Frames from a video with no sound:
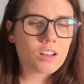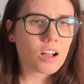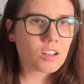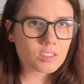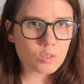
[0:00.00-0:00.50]

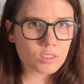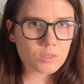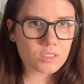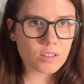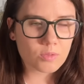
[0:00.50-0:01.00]
all sorts of
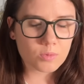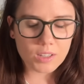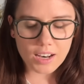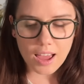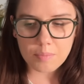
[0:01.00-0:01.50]
stuff
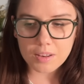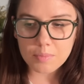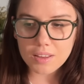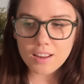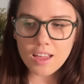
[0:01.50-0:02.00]
can happen,
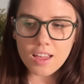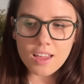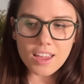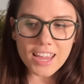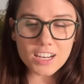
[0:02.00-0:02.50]
but
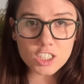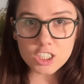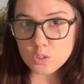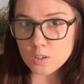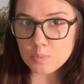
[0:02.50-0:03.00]
in a
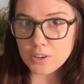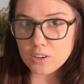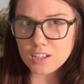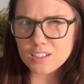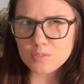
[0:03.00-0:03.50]
short
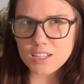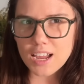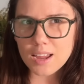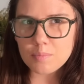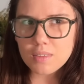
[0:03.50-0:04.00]
period of
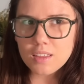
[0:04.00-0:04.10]
time,